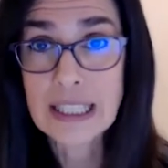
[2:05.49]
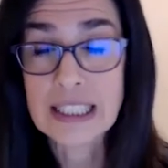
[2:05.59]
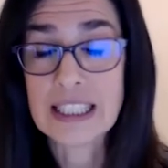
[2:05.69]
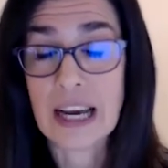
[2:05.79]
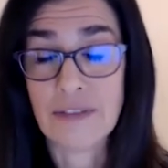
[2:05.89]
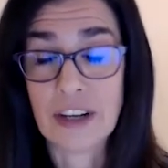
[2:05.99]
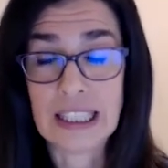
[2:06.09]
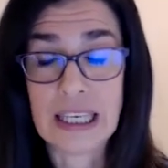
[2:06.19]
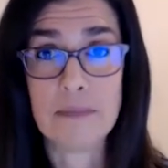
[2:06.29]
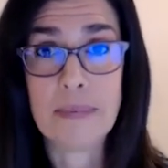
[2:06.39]
It's
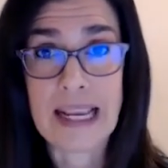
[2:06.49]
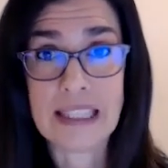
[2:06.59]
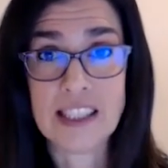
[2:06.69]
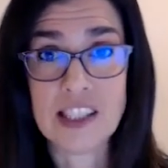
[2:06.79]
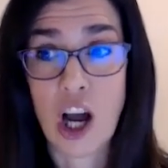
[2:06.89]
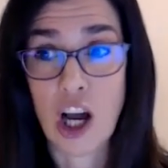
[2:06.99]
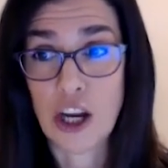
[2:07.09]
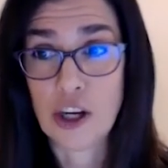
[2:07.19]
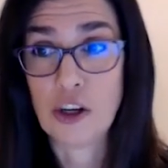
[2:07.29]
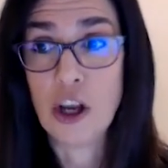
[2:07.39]
definitely based
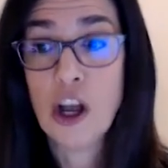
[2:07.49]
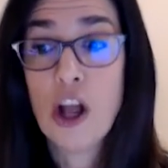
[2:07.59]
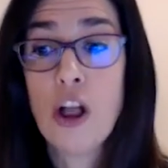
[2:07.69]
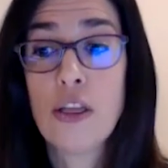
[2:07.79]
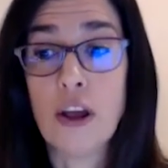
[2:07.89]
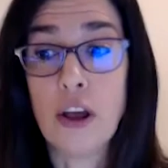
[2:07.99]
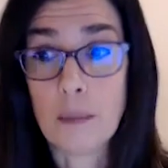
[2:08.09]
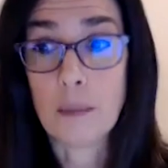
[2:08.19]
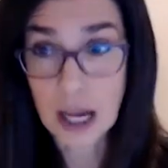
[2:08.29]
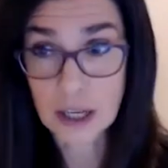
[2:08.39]
on the
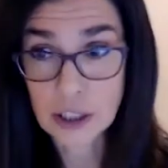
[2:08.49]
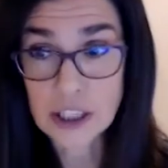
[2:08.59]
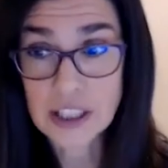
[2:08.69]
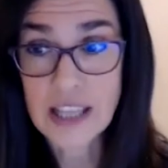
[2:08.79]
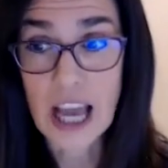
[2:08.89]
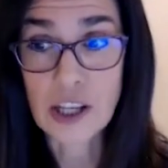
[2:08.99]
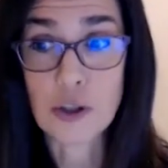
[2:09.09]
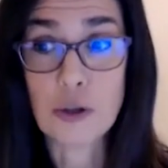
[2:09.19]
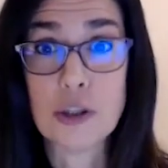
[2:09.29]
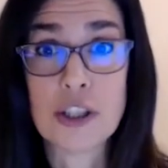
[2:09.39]
models that
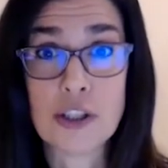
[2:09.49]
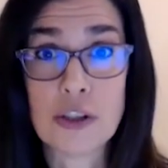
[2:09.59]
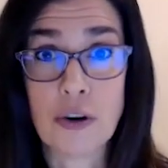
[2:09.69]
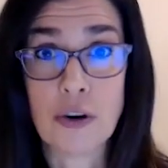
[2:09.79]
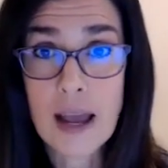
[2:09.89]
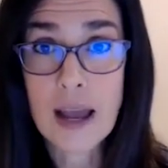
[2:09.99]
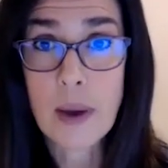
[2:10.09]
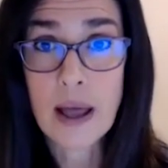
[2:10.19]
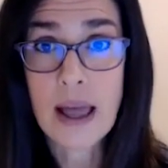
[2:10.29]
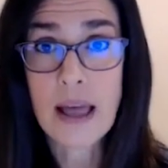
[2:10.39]
you describe
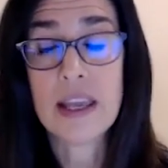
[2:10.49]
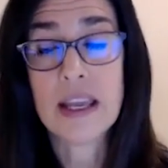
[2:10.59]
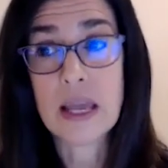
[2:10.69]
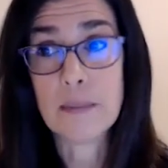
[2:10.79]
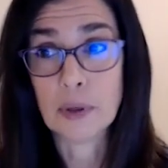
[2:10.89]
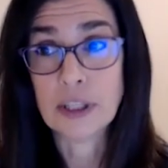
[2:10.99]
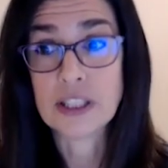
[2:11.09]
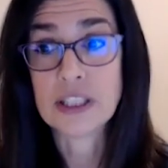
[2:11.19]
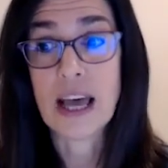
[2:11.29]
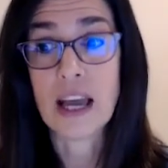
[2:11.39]
and the
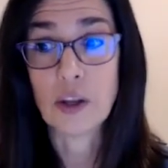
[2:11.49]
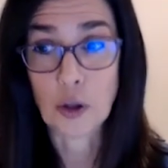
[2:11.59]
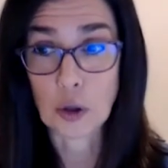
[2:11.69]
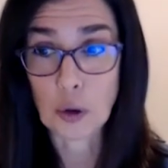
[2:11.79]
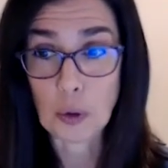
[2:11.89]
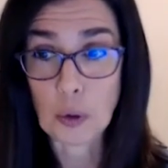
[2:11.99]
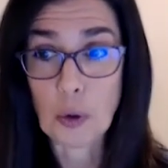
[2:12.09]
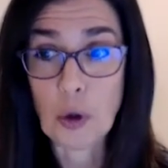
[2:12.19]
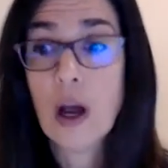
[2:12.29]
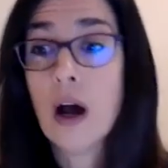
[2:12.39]
inputs that
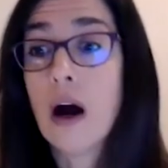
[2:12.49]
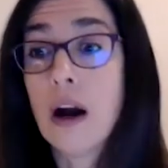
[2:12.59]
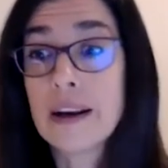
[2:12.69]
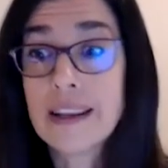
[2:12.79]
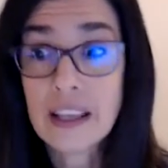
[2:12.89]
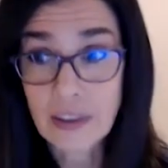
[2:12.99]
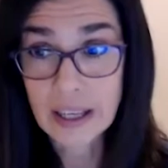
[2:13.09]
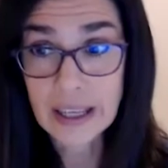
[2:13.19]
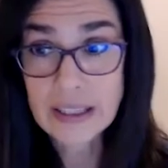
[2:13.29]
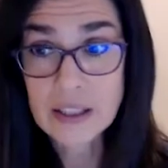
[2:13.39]
you are giving
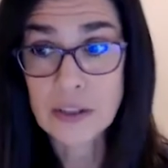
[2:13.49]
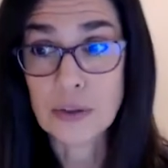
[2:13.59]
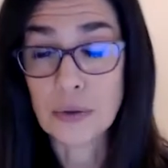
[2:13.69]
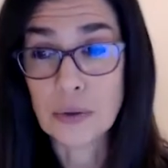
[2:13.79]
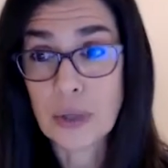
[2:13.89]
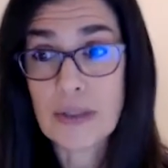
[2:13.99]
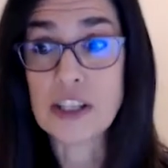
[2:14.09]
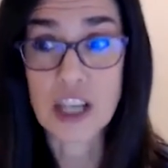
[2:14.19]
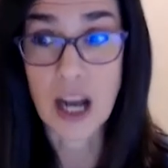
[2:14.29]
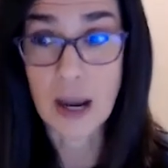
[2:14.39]
it to and the
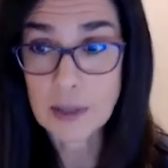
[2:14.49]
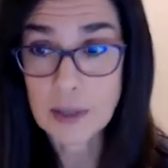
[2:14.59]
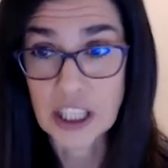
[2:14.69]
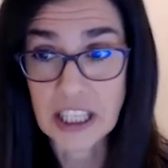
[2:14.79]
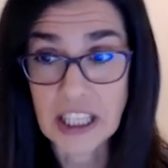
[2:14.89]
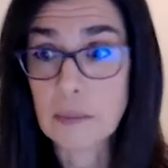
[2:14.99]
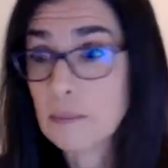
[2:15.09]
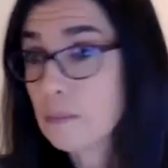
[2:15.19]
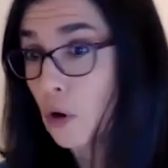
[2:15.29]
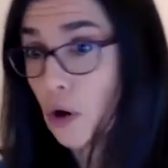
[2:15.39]
geometry
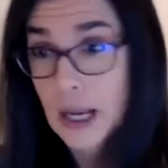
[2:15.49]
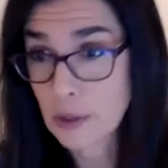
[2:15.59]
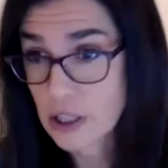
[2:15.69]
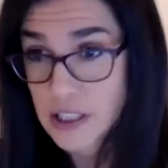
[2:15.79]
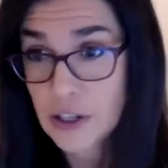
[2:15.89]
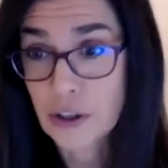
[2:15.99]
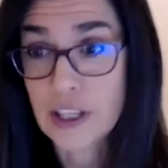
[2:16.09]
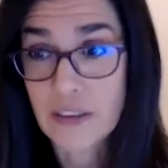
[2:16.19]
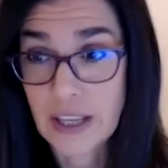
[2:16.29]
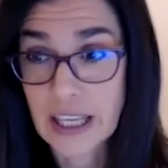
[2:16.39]
parameters that you're
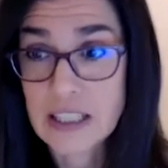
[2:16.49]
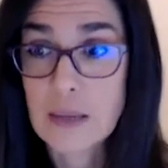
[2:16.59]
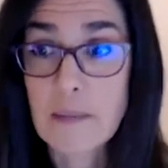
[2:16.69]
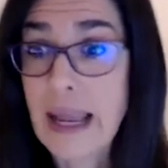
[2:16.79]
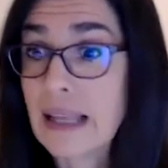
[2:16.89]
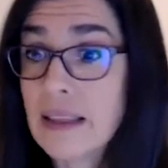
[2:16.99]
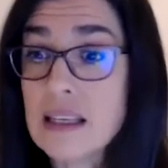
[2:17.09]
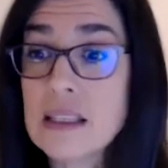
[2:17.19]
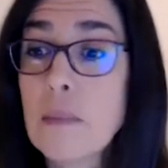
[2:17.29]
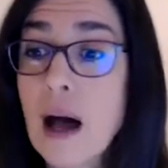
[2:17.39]
giving it to make
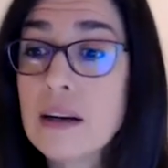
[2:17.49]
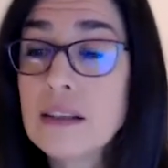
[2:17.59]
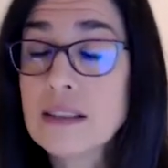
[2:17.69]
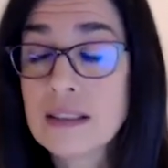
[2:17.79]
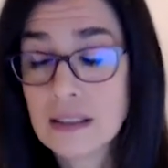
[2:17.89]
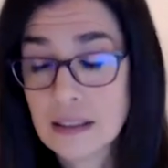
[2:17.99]
these models.